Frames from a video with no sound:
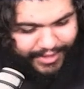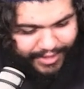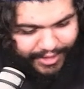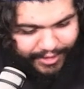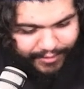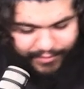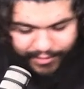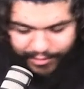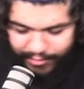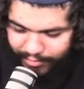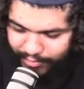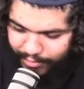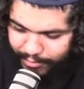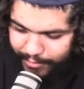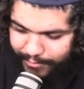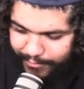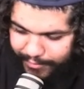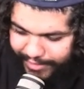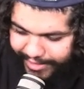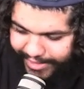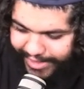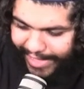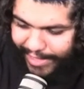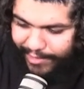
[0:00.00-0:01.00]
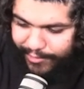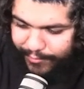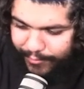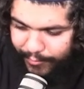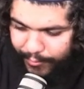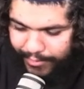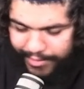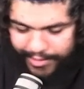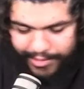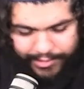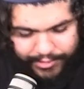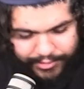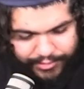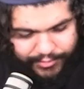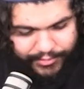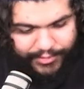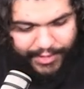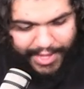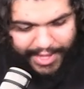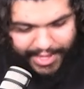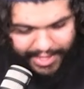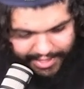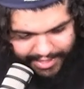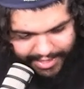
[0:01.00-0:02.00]
of YouTube for the last four
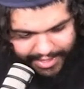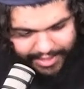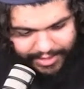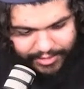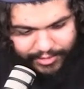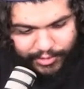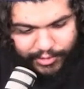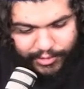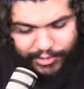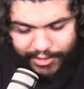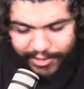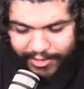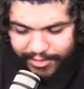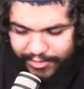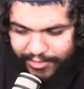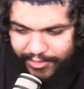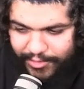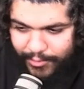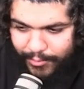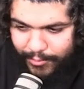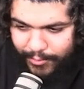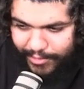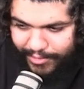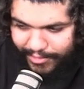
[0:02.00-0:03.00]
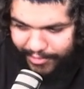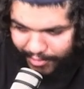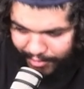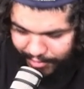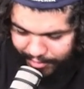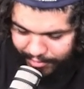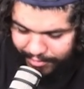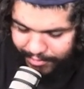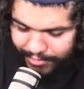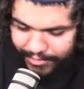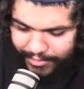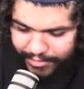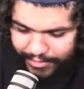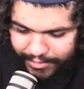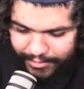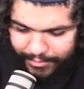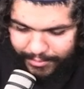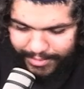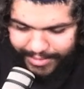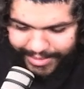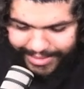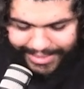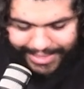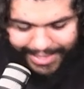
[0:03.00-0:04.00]
years and has just returned
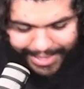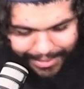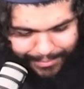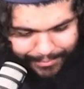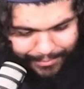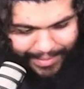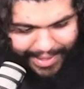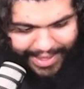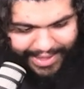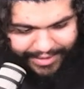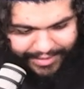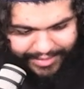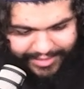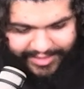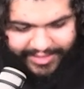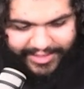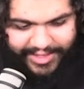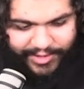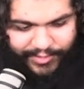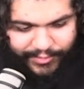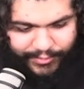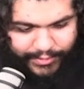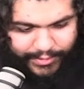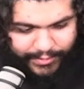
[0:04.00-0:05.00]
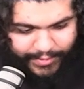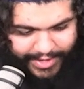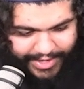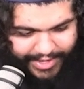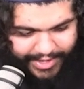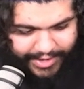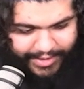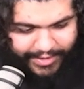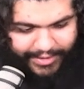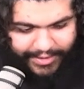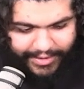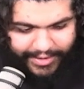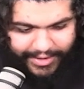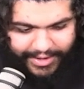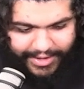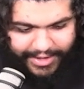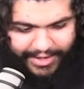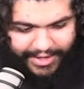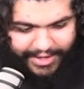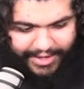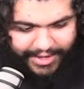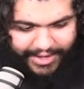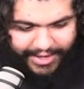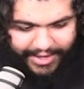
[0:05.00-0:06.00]
with the comeback of the century right here.
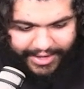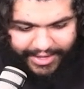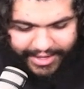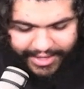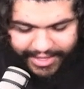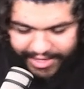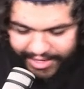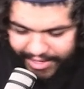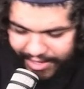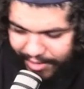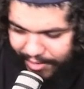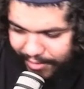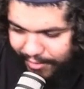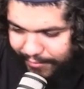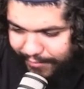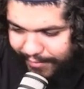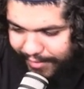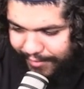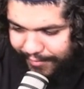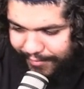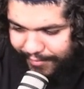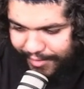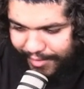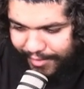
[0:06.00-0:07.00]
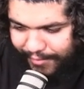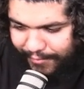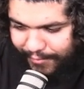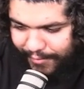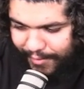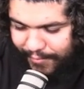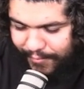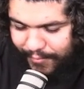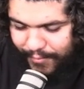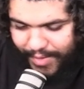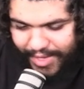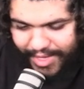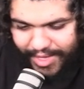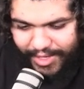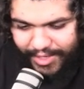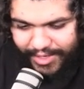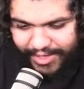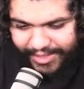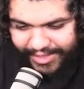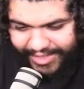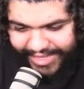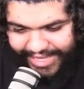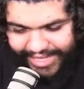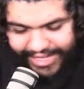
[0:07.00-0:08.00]
You know, if if if if we
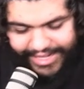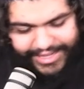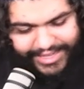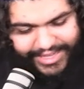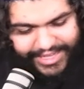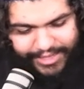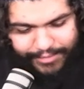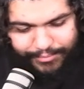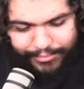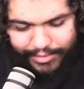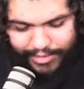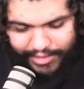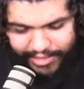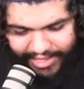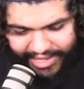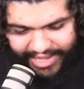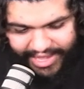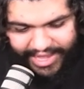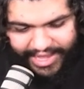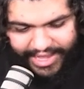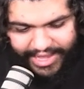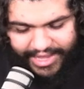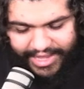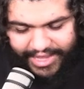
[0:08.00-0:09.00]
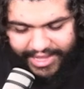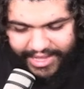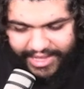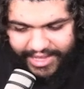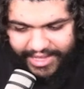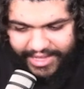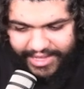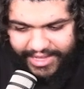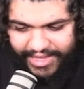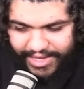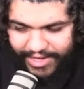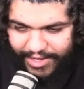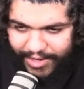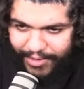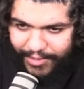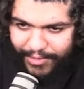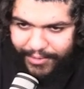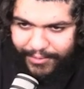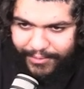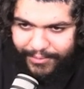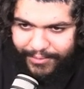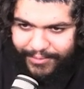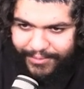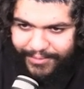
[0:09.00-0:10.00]
could legally play, you
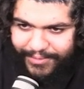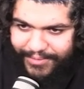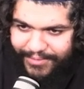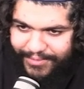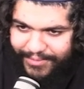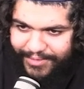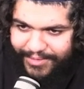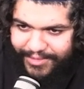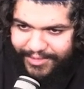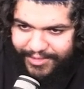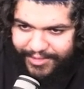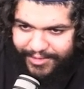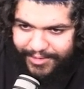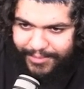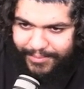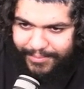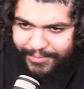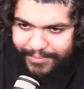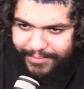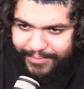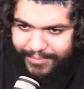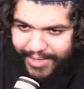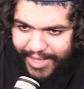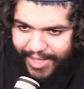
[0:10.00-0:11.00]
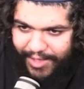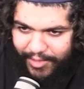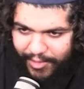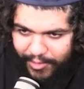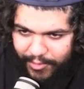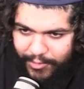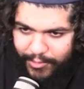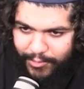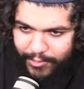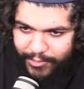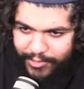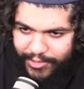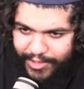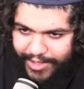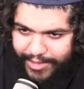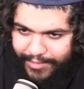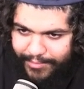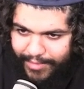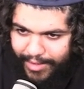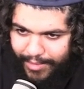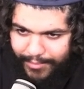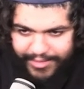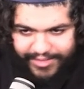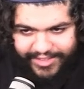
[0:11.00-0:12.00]
know, some LL Cool
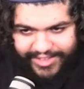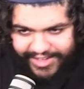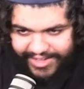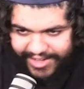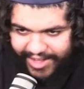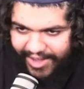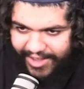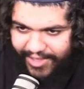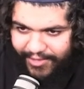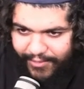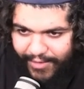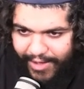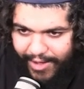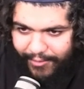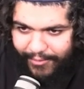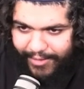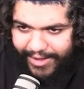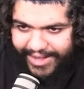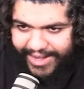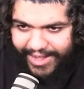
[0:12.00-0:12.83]
J, Mama said knock you out right